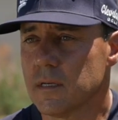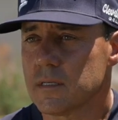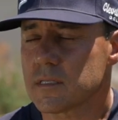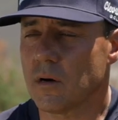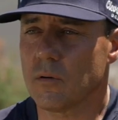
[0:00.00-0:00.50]

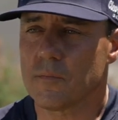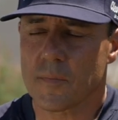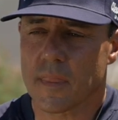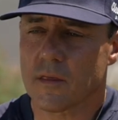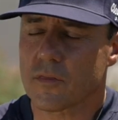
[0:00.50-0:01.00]
So
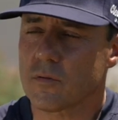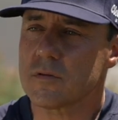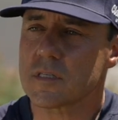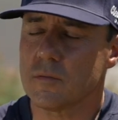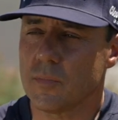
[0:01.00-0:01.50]
through
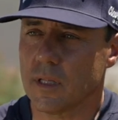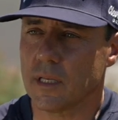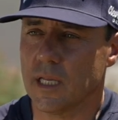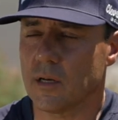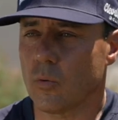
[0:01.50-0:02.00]

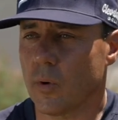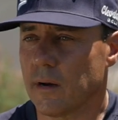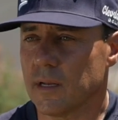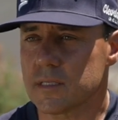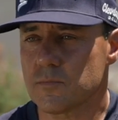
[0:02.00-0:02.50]
stability and
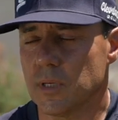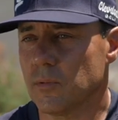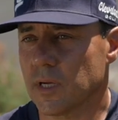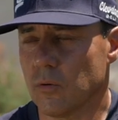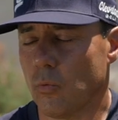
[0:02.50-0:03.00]
awareness,
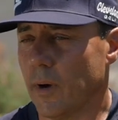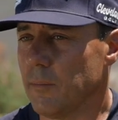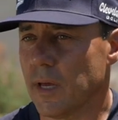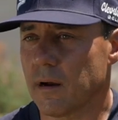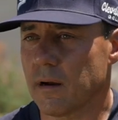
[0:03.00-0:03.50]
people get way
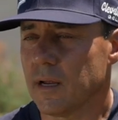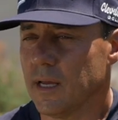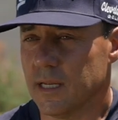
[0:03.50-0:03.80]
better.